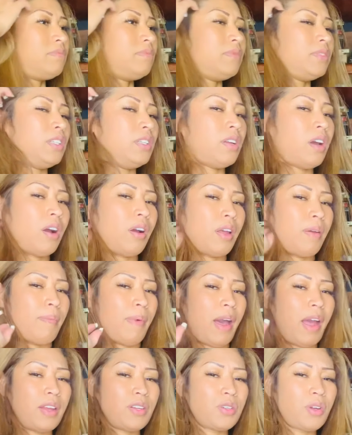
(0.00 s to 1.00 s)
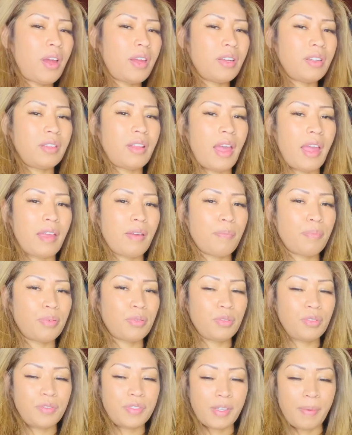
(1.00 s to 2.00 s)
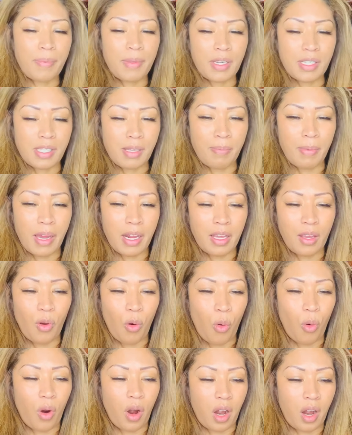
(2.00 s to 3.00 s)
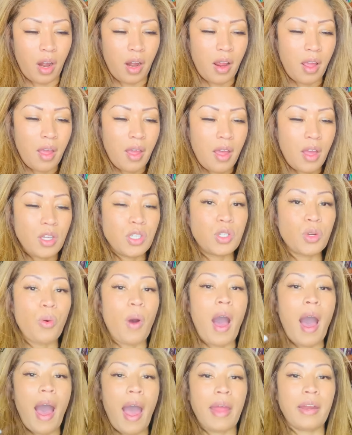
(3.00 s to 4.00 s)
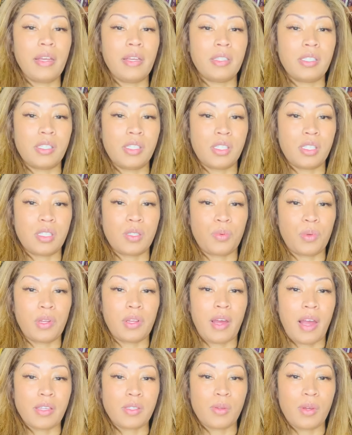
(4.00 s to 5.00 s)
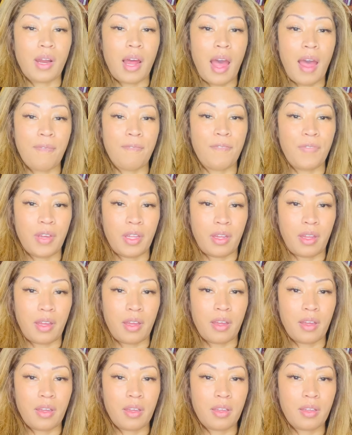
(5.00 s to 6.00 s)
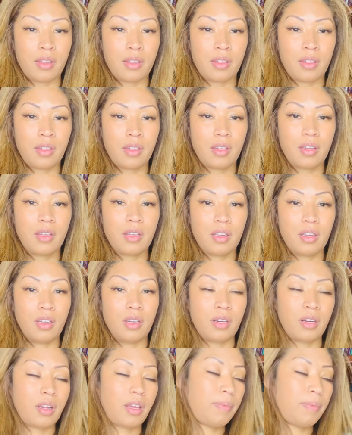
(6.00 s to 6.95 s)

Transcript: you know, am I trying to like prove something to somebody, or do I need to just realize what I'm feeling? You know what I